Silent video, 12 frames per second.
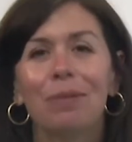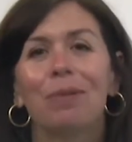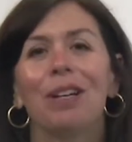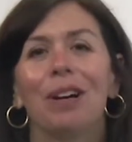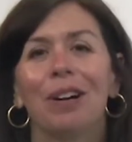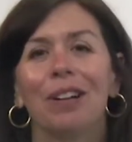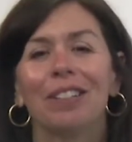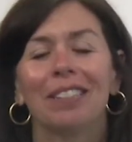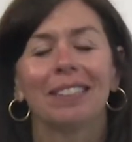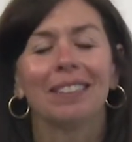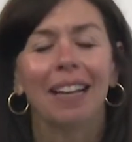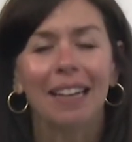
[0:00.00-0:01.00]
We are
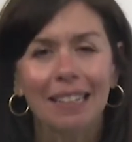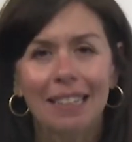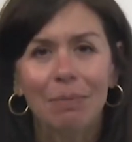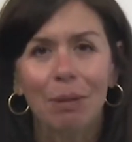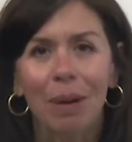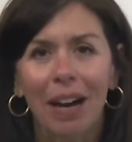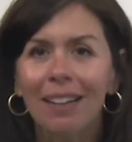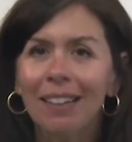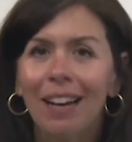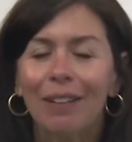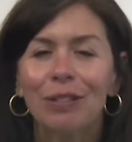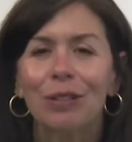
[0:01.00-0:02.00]
delighted to be back
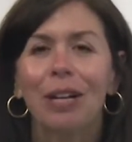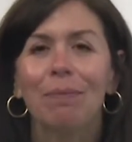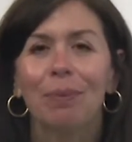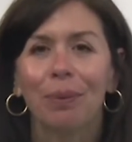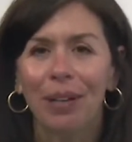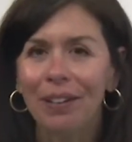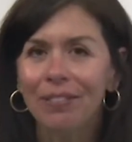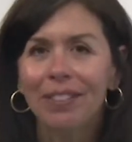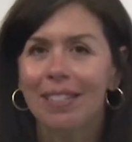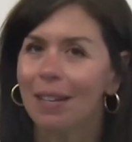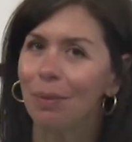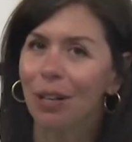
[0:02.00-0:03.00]
after a brief
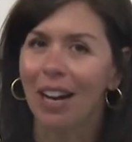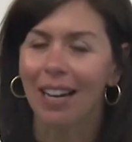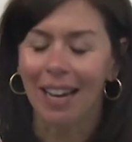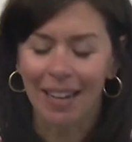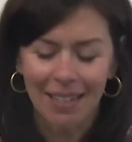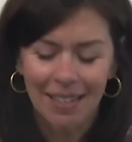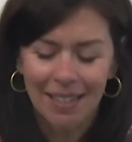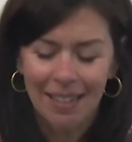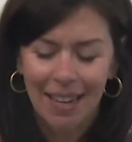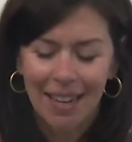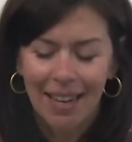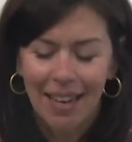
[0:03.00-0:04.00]
summer hiatus.
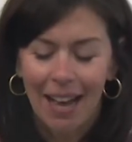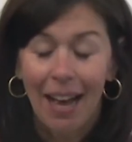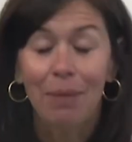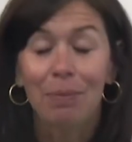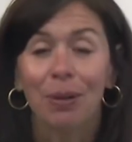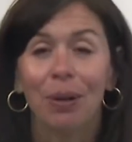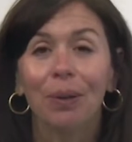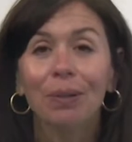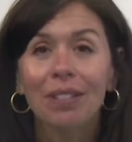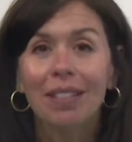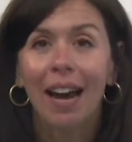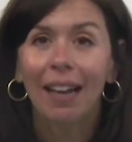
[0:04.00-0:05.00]
I'm your
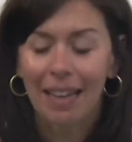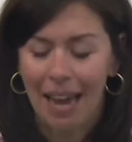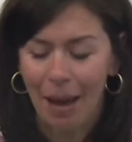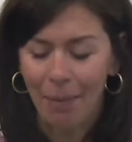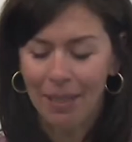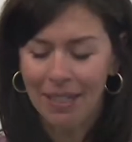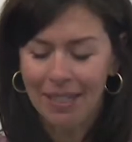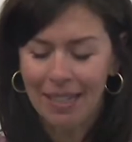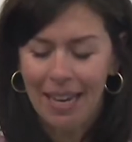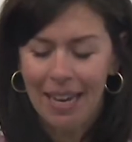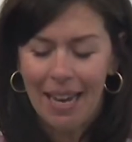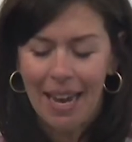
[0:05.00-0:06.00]
host, Hally Ammons,
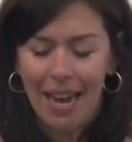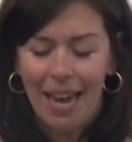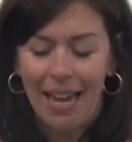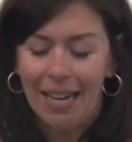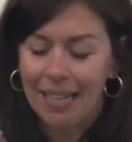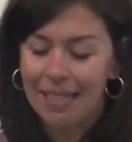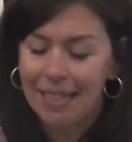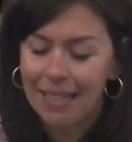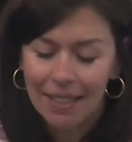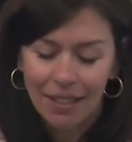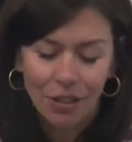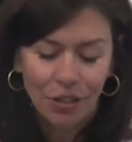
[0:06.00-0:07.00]
and as the
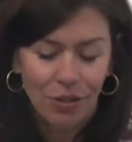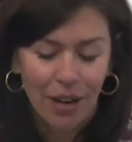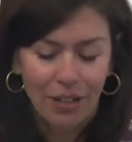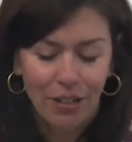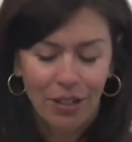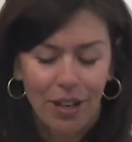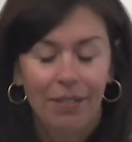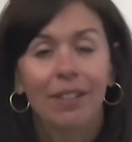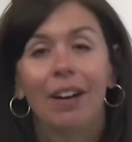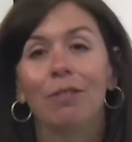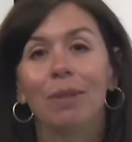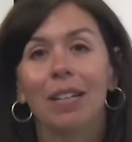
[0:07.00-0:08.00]
Assistant Director of
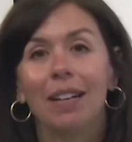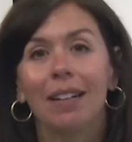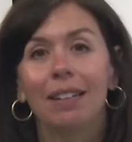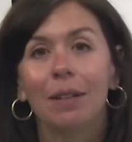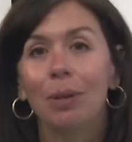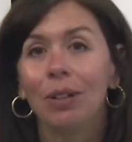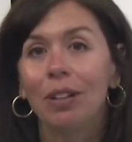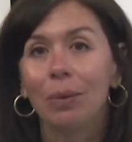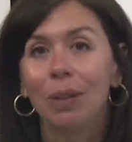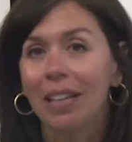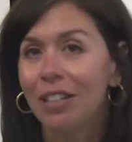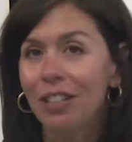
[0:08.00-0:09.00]
Government and Community
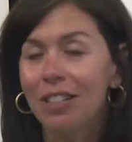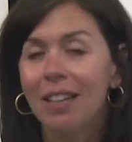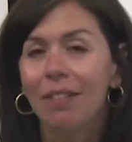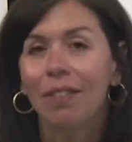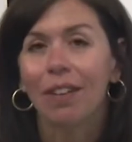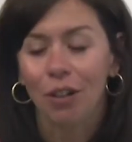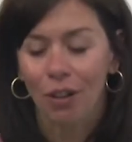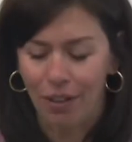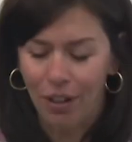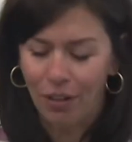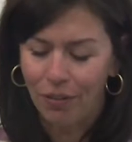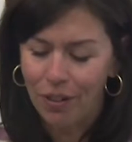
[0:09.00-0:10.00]
Relations at Villanova
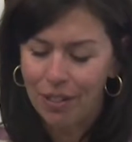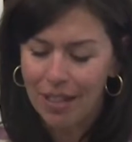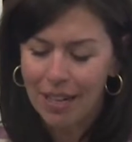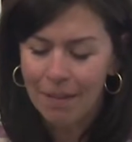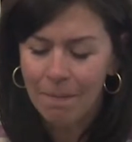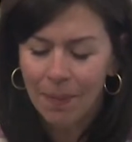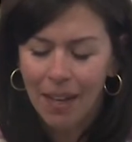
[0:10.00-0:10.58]
University,